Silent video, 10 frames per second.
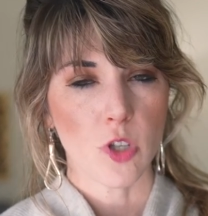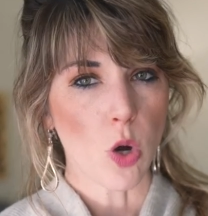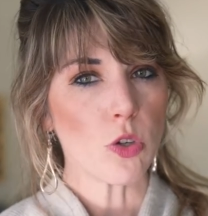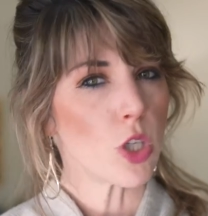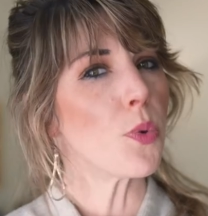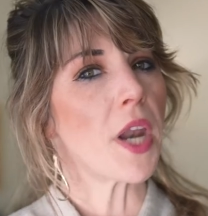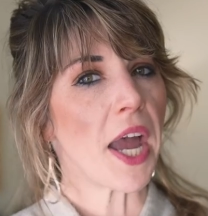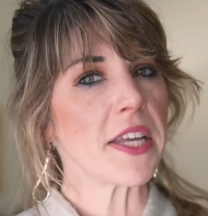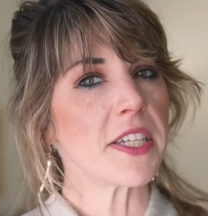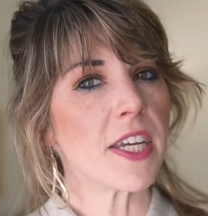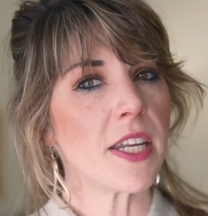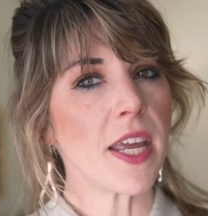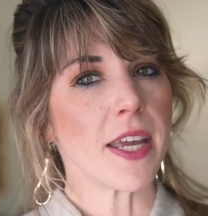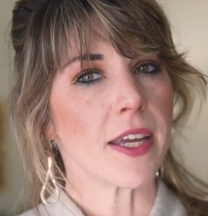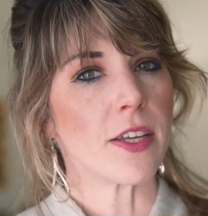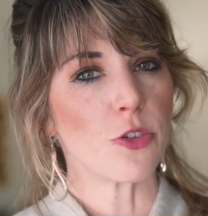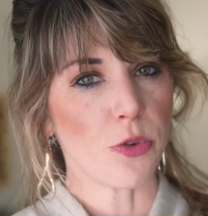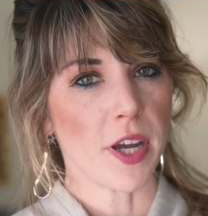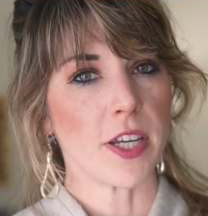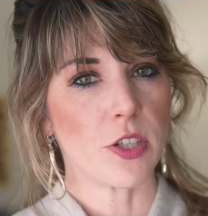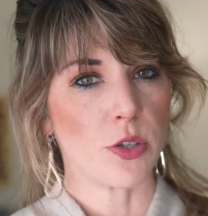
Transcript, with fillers: don't do what I did and try